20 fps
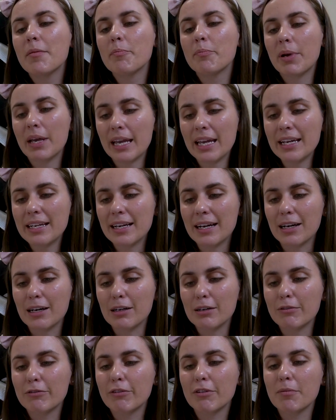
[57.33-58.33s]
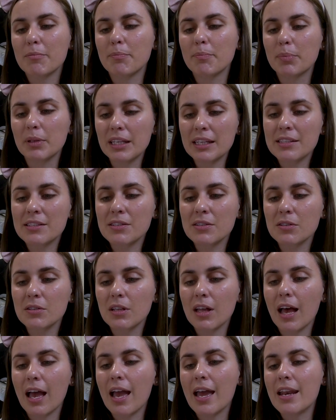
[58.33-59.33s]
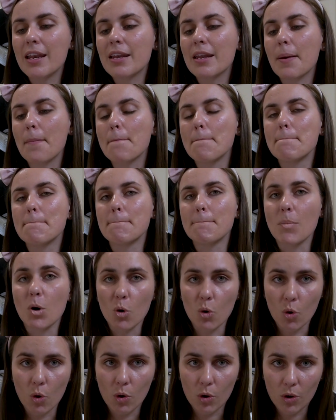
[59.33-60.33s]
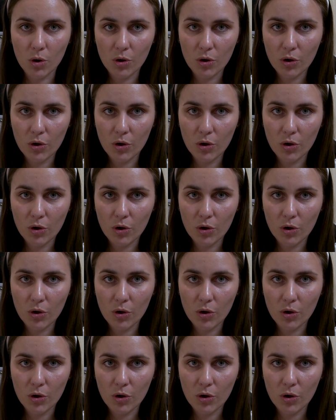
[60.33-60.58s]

Pidove, Blitzle, and more.